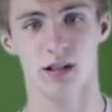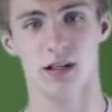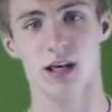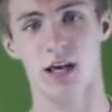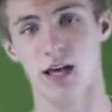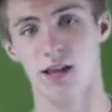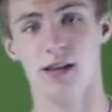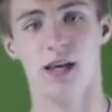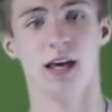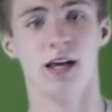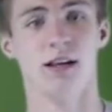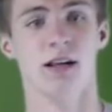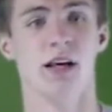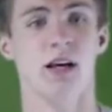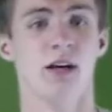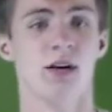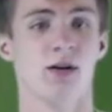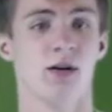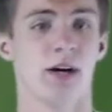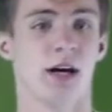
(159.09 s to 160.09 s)
and then
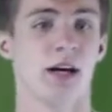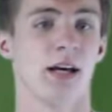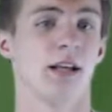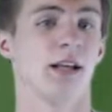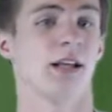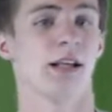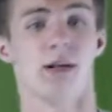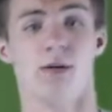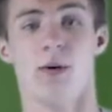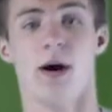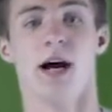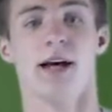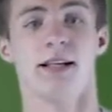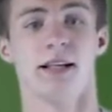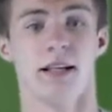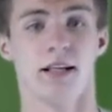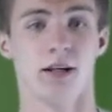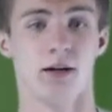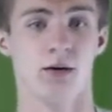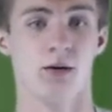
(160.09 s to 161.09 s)
you get dy
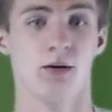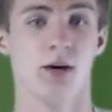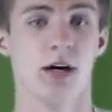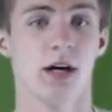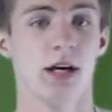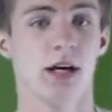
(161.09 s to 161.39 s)
du